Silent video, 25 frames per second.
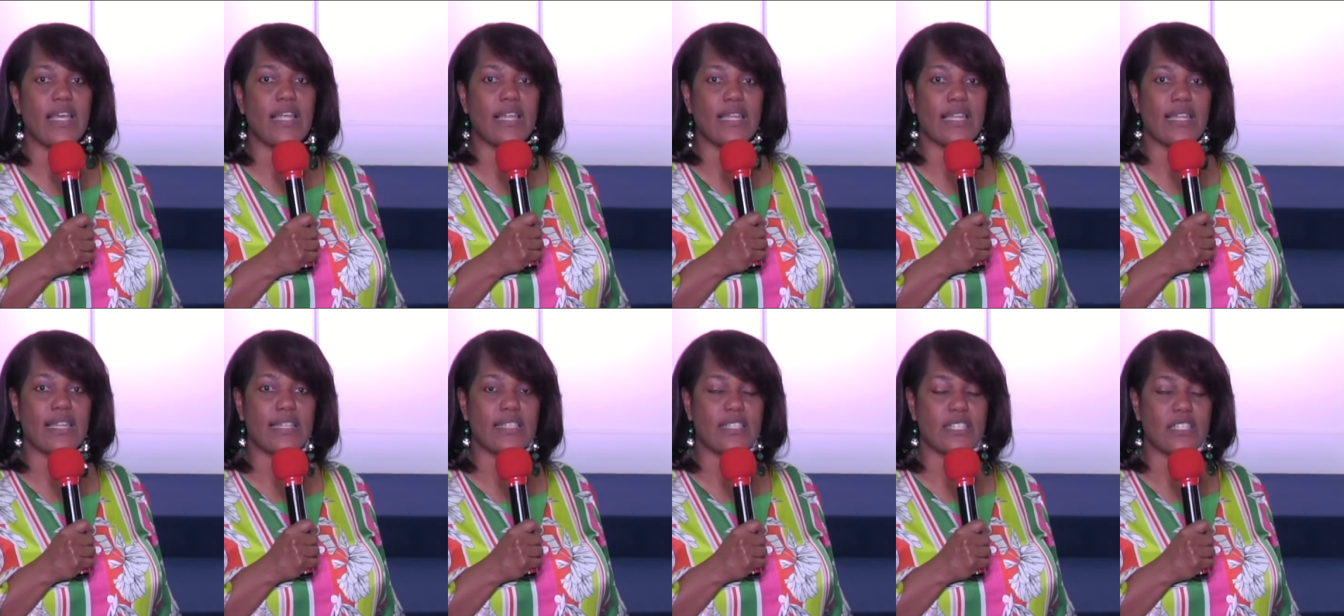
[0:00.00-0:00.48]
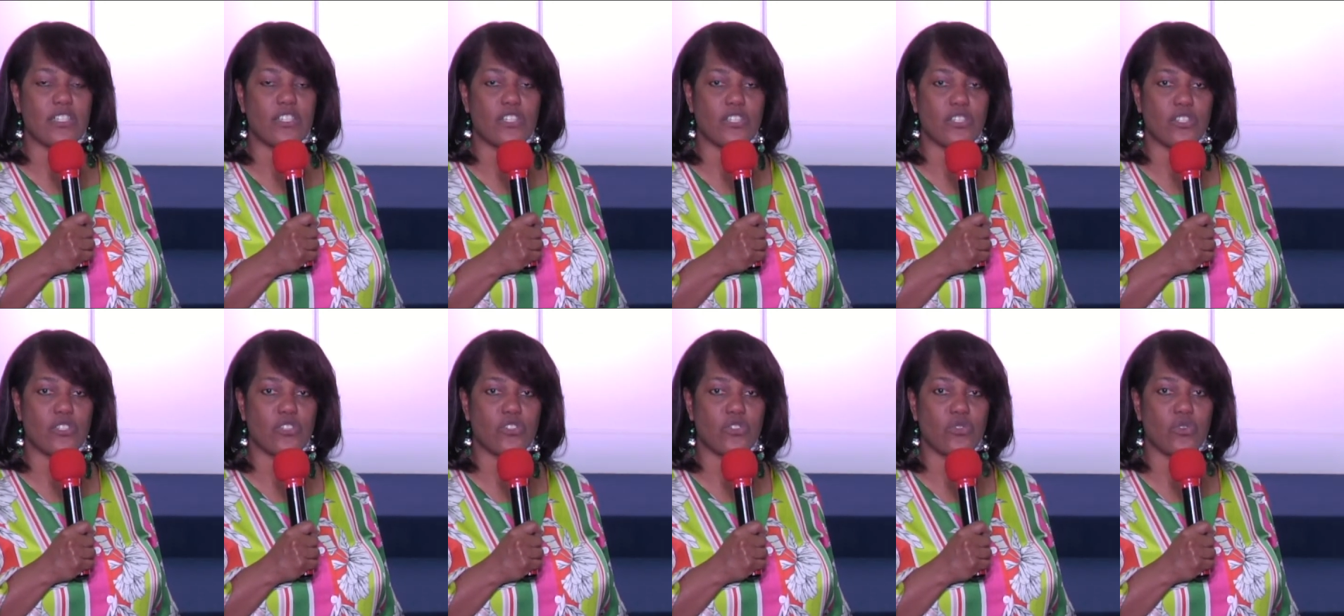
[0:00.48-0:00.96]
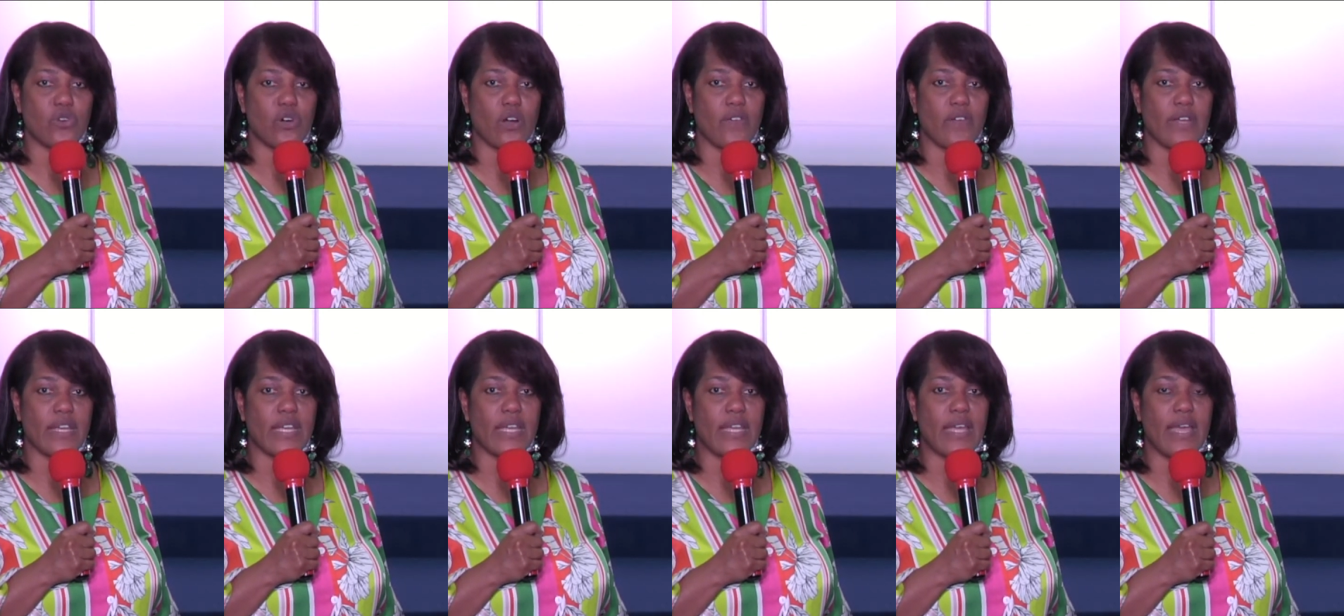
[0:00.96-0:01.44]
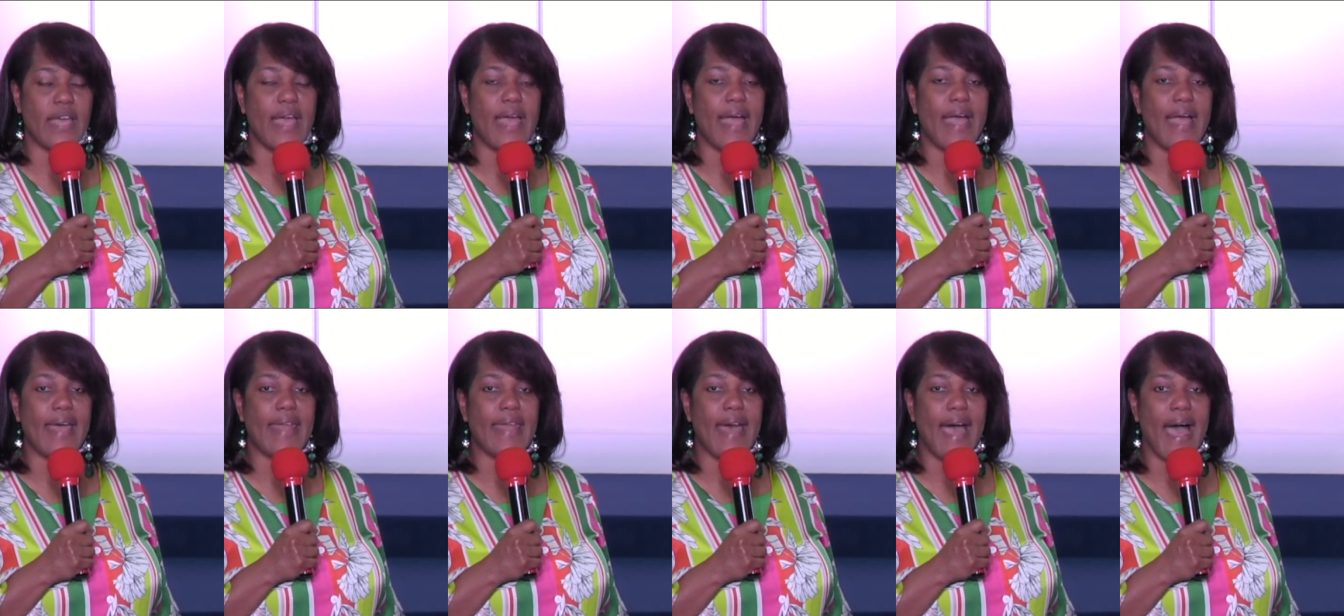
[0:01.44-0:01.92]
listen to the story,
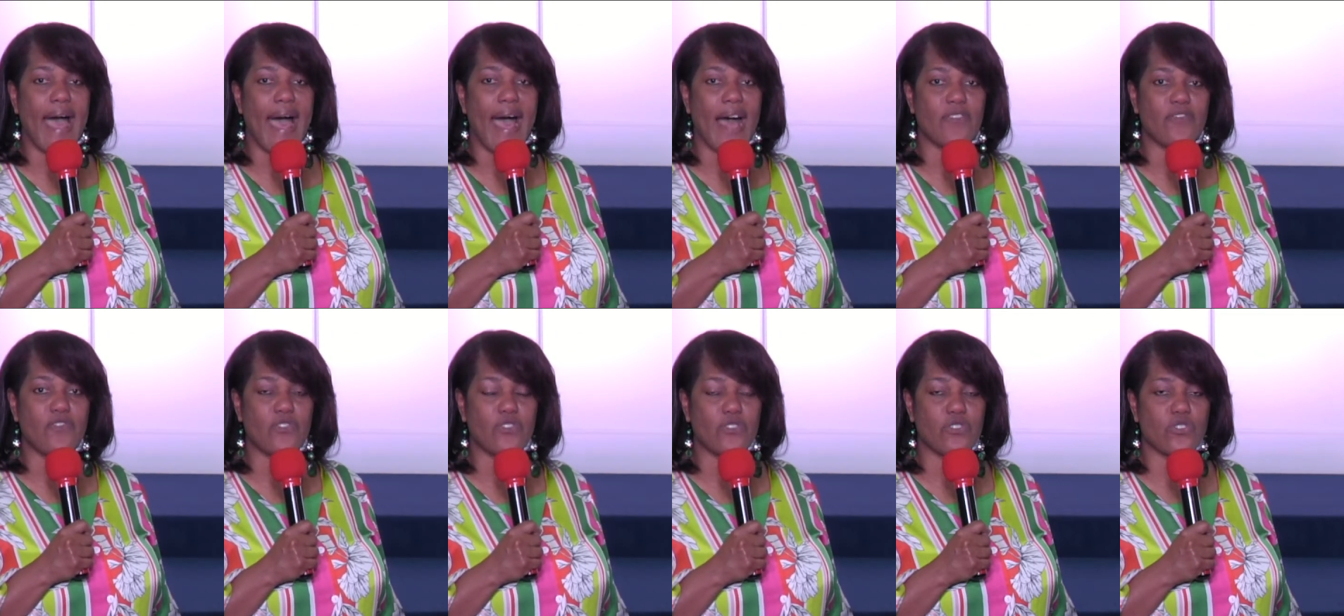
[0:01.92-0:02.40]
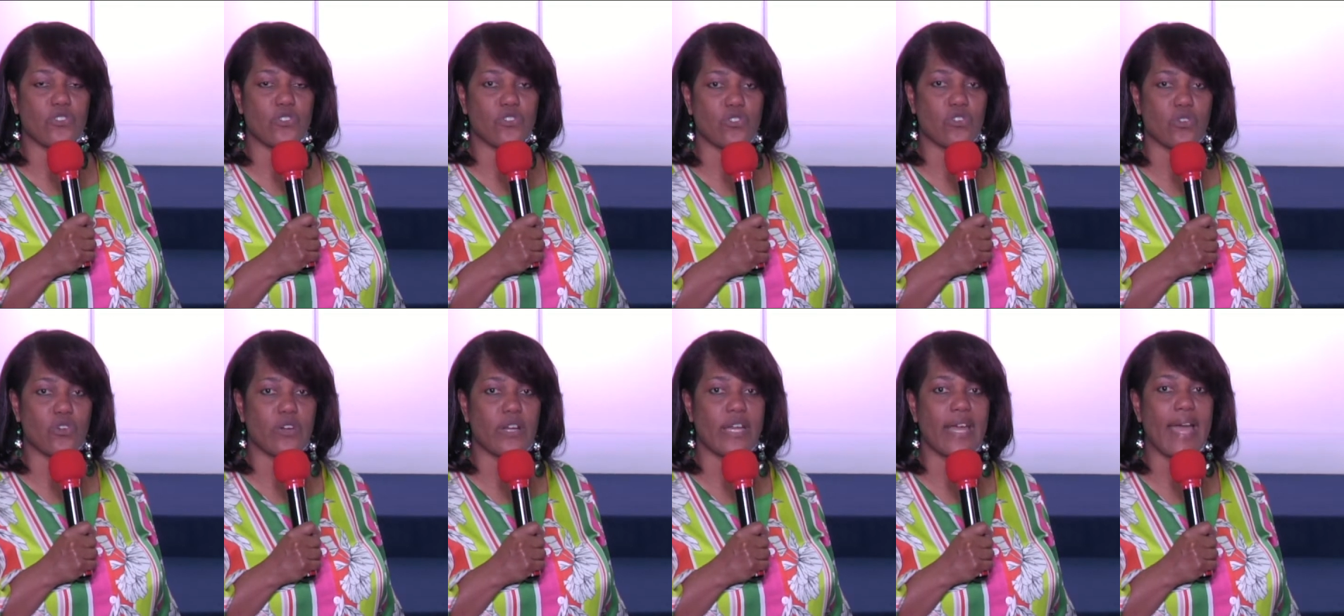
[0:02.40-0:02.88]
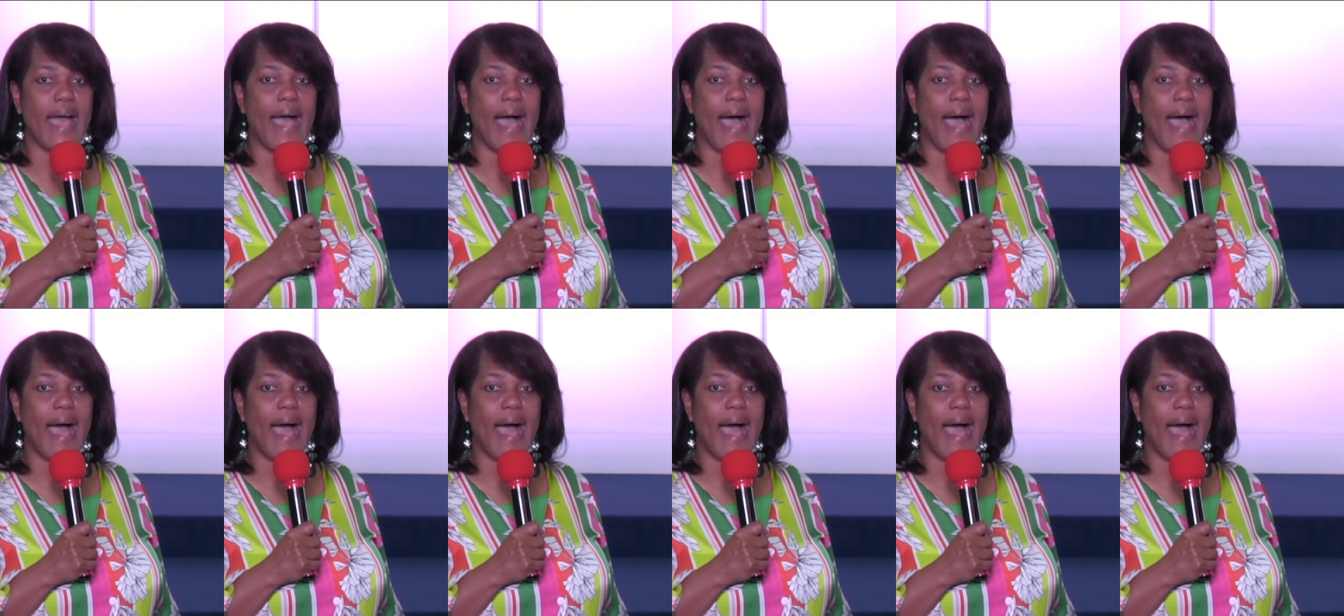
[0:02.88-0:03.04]
and after the story,